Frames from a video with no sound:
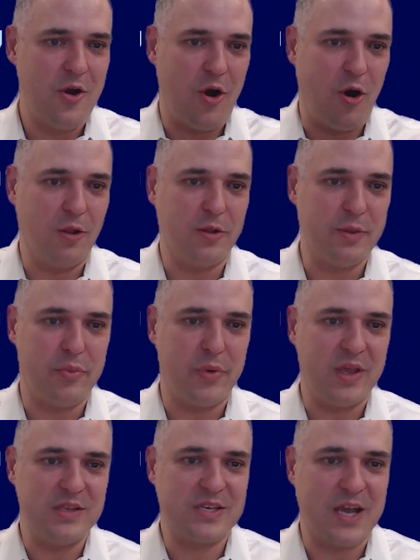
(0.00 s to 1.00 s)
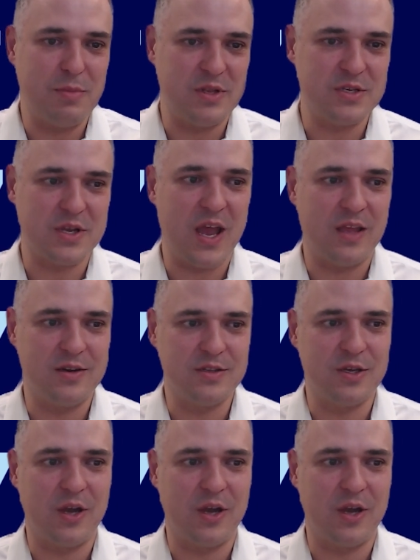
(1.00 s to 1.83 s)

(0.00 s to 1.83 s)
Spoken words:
all of the brains coming together to